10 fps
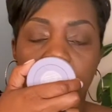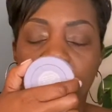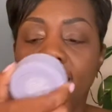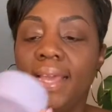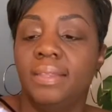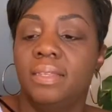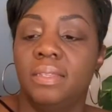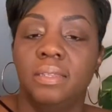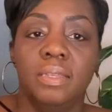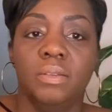I like this.
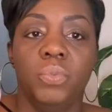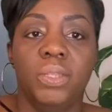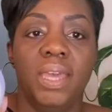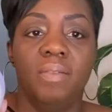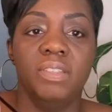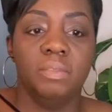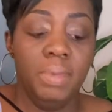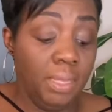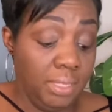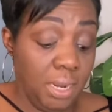This doesn't really have a
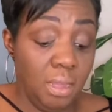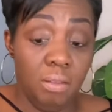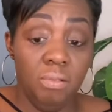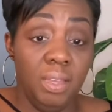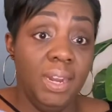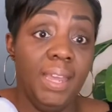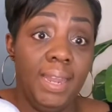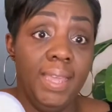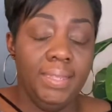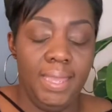smell at all, and I
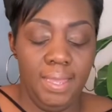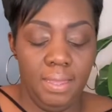like that.